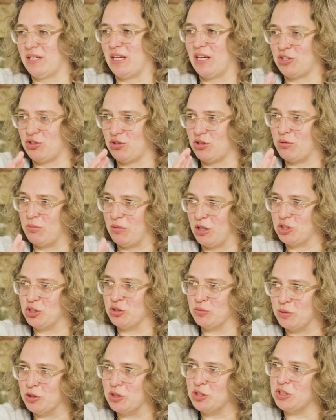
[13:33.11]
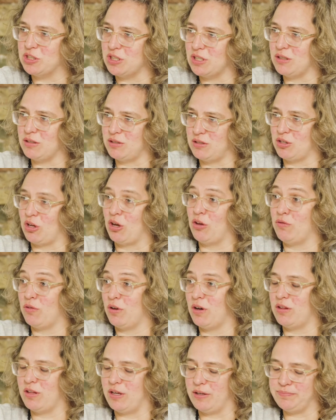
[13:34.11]
extra commercial push to go
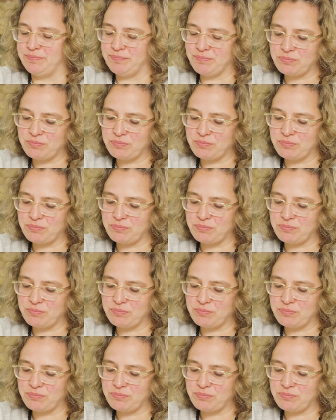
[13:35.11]
further.